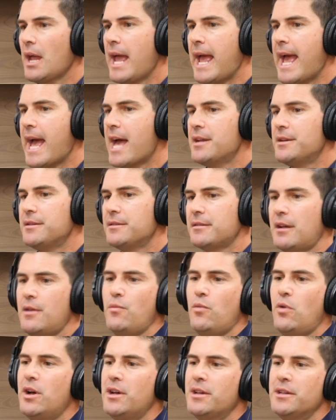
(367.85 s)
And
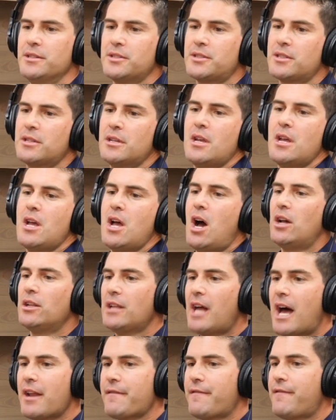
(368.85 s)
it was a
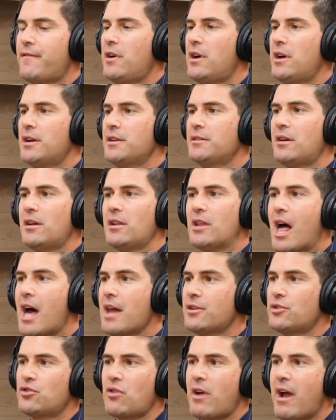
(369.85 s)
lot of fun, a
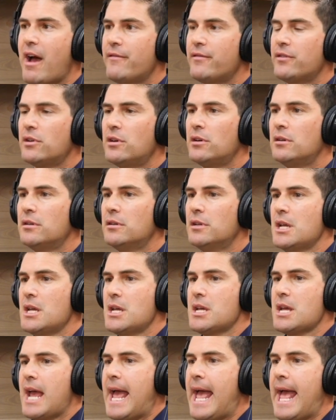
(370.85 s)
lot of travel,
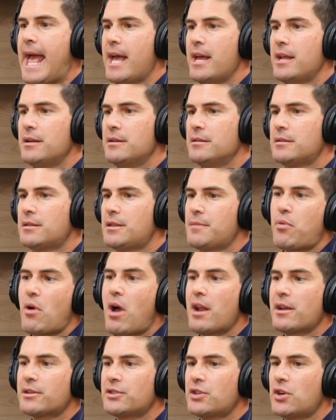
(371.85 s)
and the
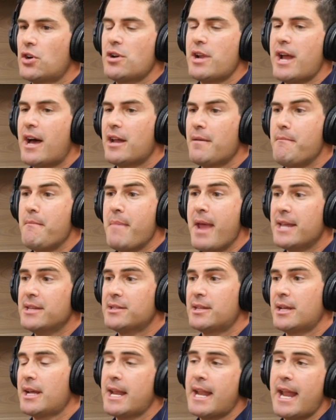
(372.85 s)
product turned out
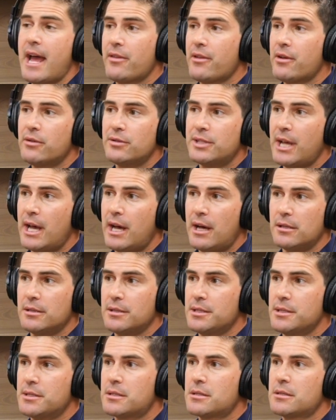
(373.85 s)
amazing. And now the hotel
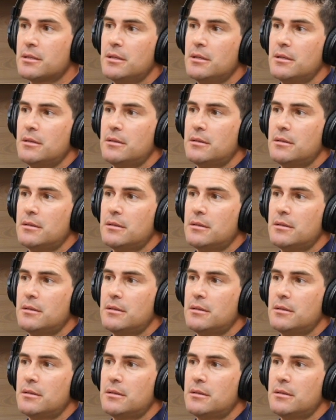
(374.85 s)
is